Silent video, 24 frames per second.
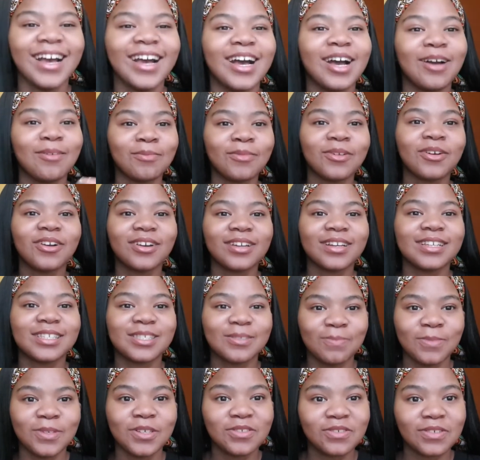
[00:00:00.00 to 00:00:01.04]
I'm not gonna
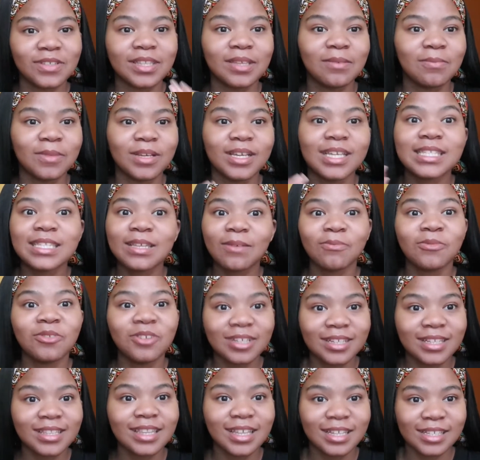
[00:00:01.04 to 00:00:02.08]
speak for them because I'm
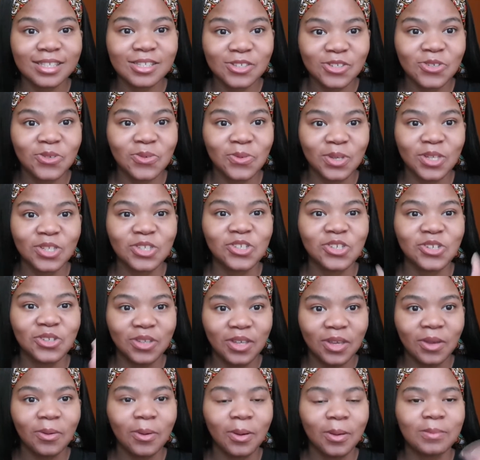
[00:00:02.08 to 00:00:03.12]
not in that situation, you
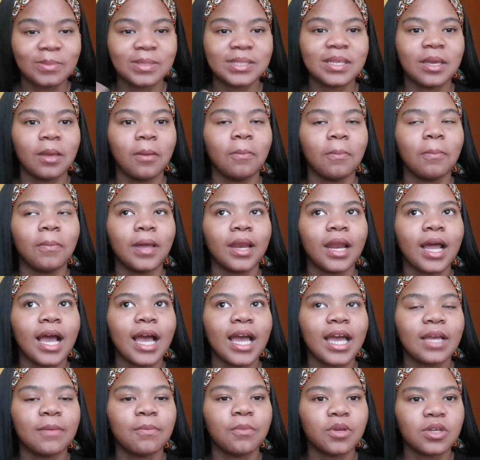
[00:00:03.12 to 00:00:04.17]
know what I'm saying? But
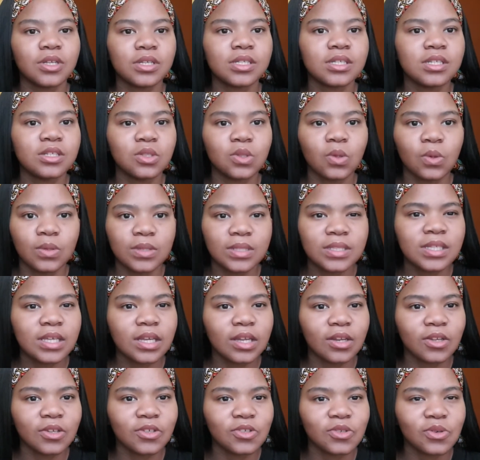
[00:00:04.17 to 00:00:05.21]
I personally don't see an
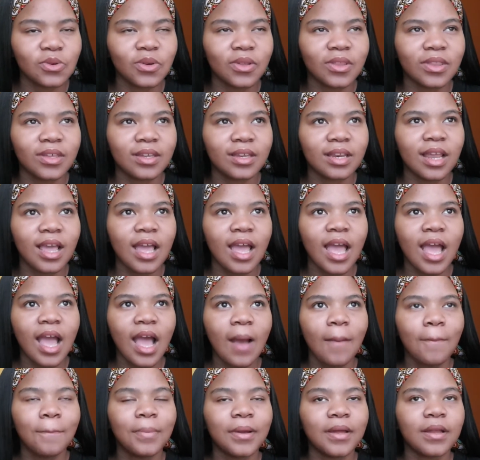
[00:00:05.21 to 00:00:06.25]
issue with it.
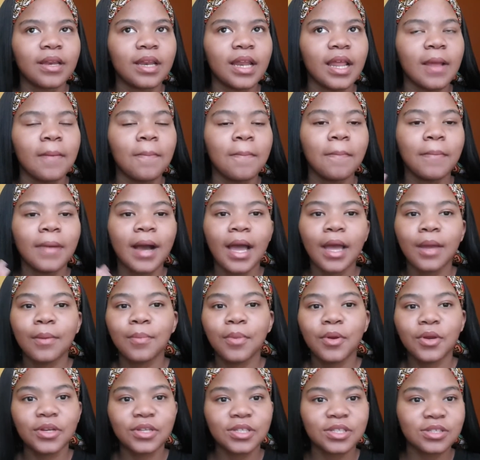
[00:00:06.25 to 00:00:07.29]
But in my
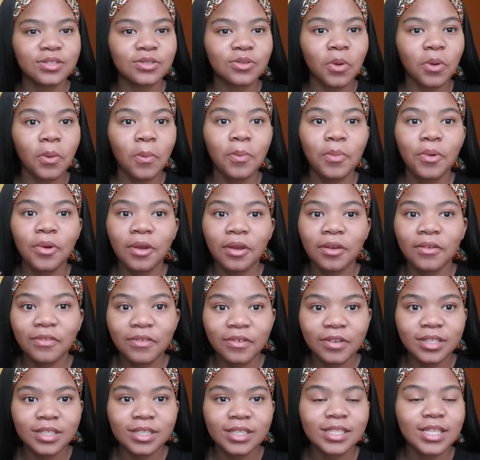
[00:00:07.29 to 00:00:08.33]
personal
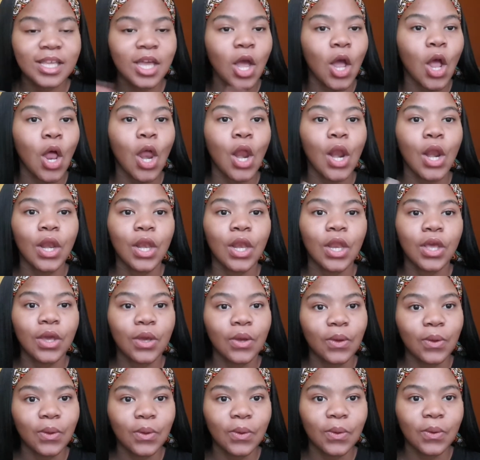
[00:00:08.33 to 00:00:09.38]
preference,
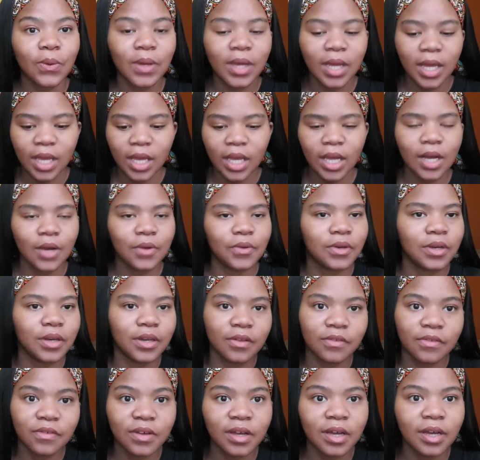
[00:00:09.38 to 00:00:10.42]
no. I would
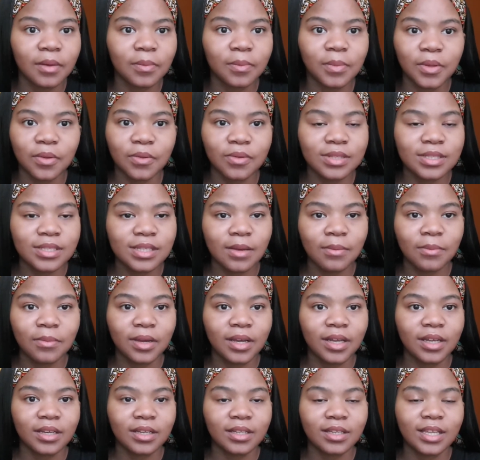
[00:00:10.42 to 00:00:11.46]
never be with
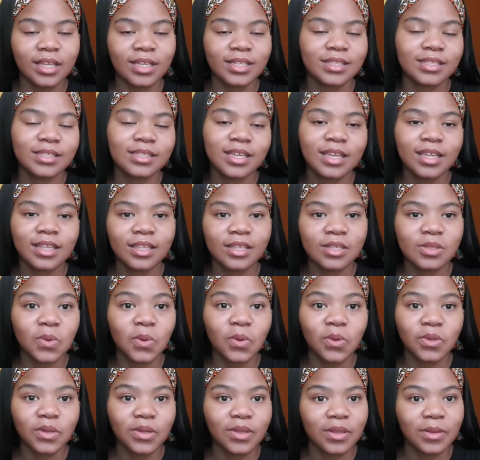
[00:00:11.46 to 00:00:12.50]
someone that's 10 years
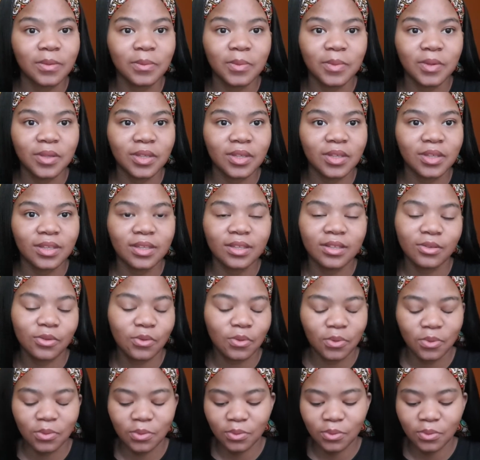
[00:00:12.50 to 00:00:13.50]
older than me. No.